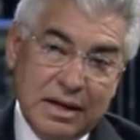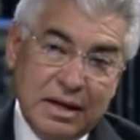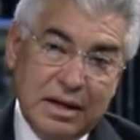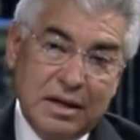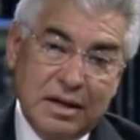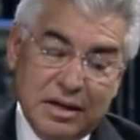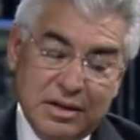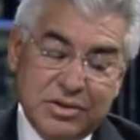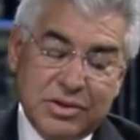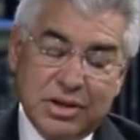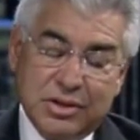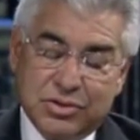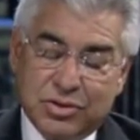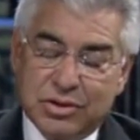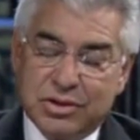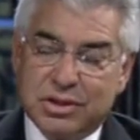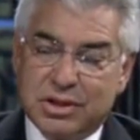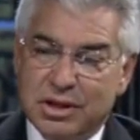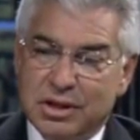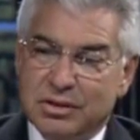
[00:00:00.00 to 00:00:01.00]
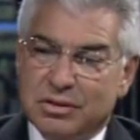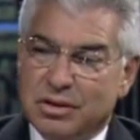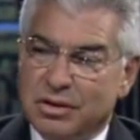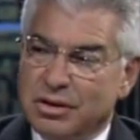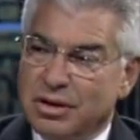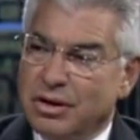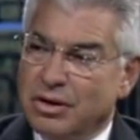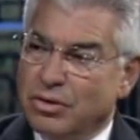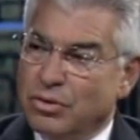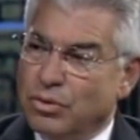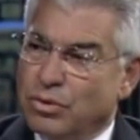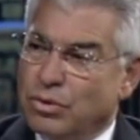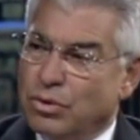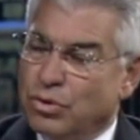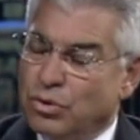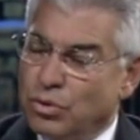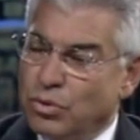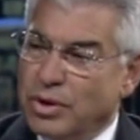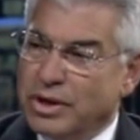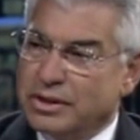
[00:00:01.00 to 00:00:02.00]
it is interesting to know
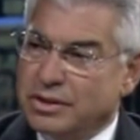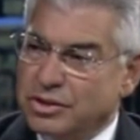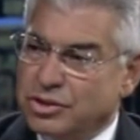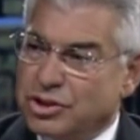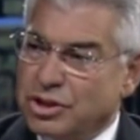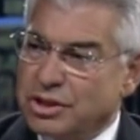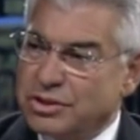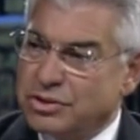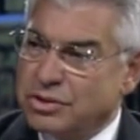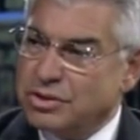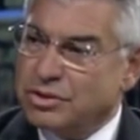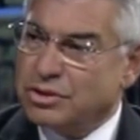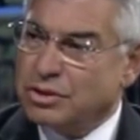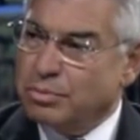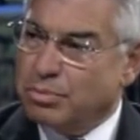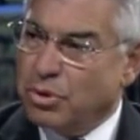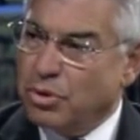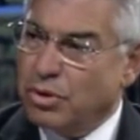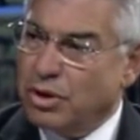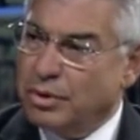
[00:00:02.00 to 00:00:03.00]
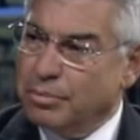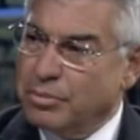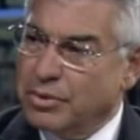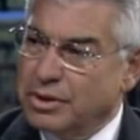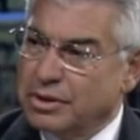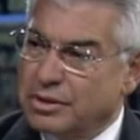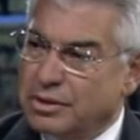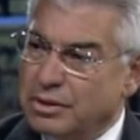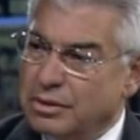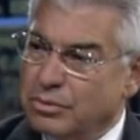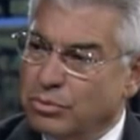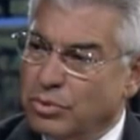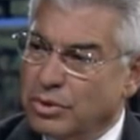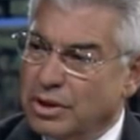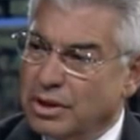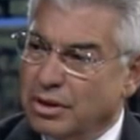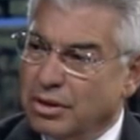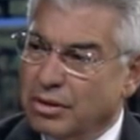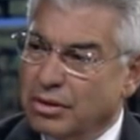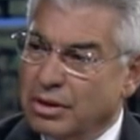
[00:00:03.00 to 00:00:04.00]
who at the Justice Department
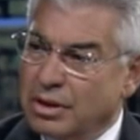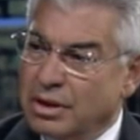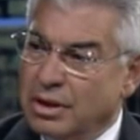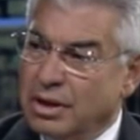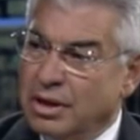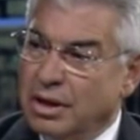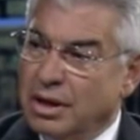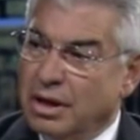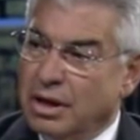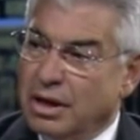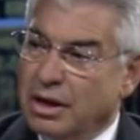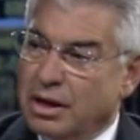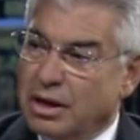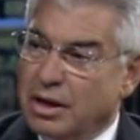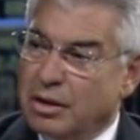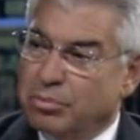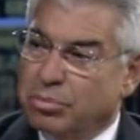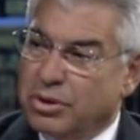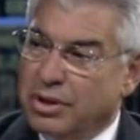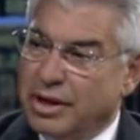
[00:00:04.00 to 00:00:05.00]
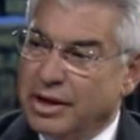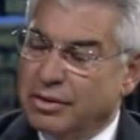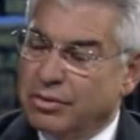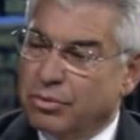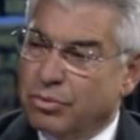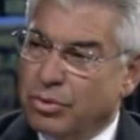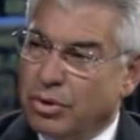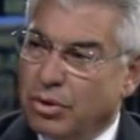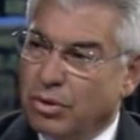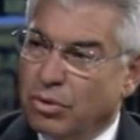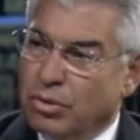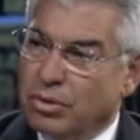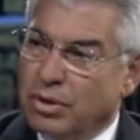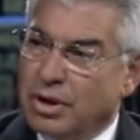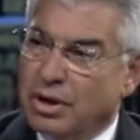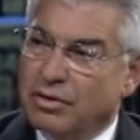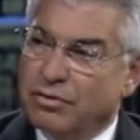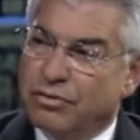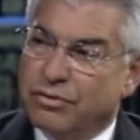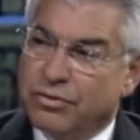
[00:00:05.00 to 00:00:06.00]
will uh, play the role
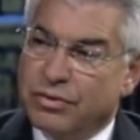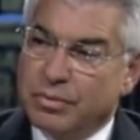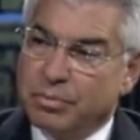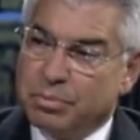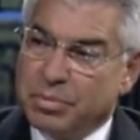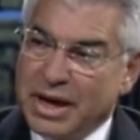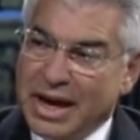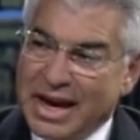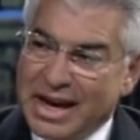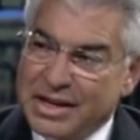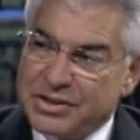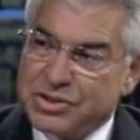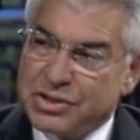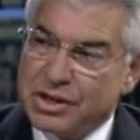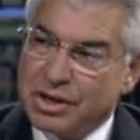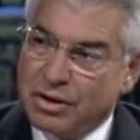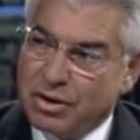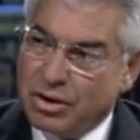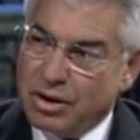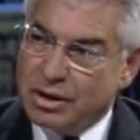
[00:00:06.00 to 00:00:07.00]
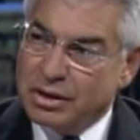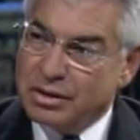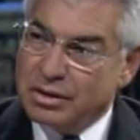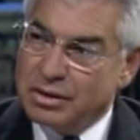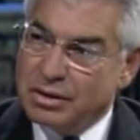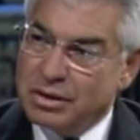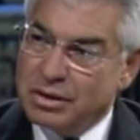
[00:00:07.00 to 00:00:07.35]
of passing on